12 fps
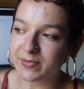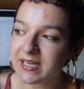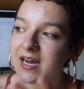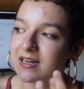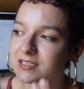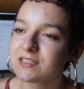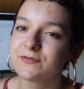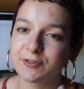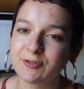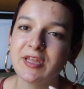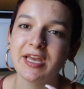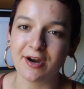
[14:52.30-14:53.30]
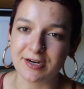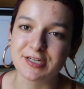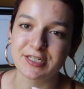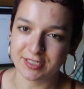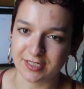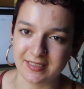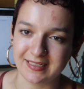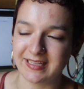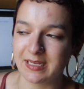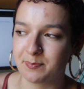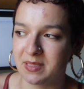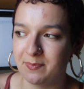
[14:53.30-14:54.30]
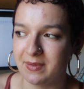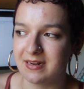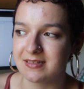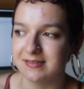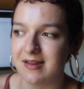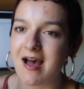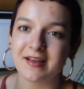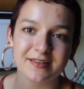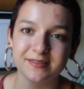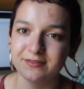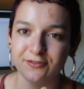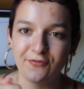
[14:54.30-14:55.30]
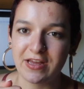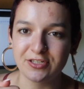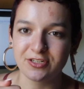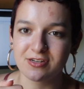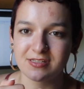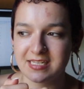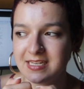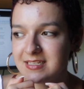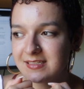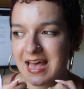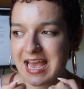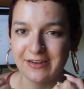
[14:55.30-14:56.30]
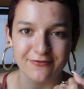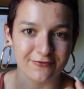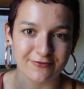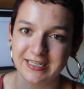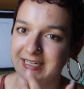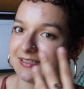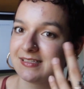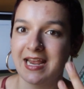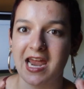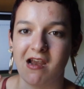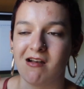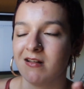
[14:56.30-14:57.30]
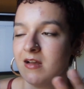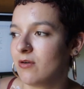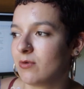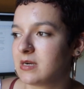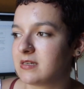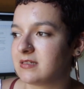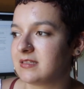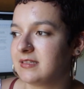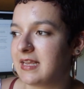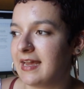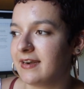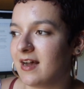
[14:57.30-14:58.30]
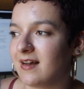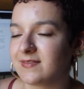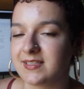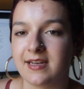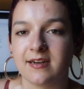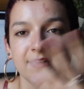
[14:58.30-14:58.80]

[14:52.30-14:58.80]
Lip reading: because of who they are internally. Like Pippin is not used to adventures, he's like freaking scared, whereas Gandalf's like,